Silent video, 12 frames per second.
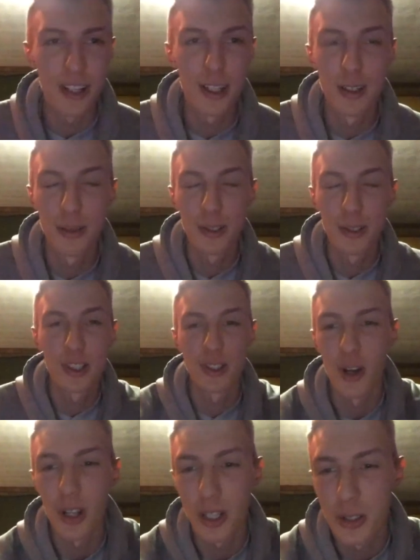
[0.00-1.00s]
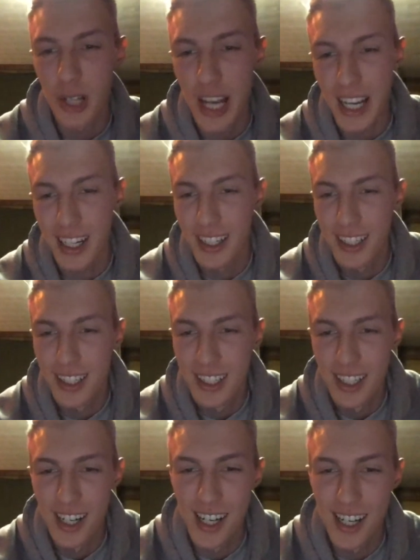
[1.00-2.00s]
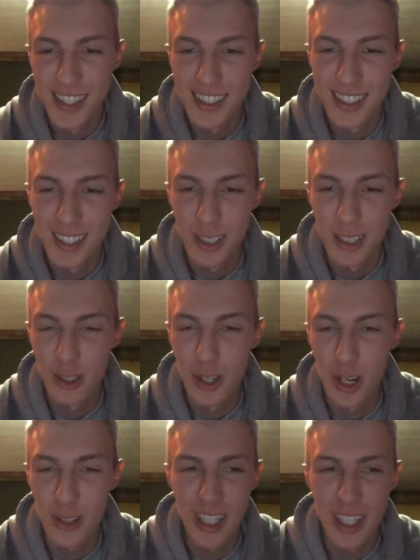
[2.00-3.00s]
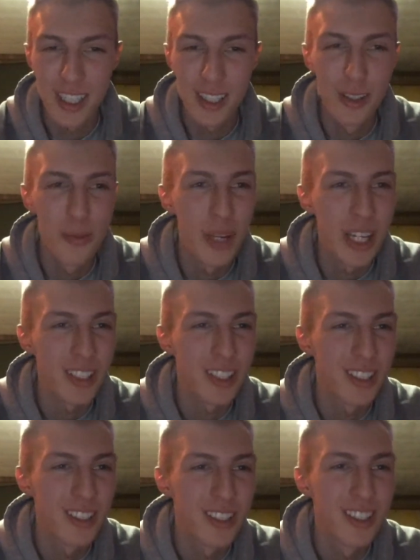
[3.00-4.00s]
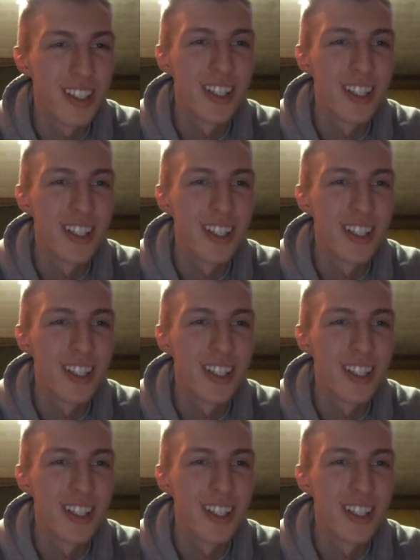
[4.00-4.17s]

thought it was just a solid track. Good songwriting, good basses.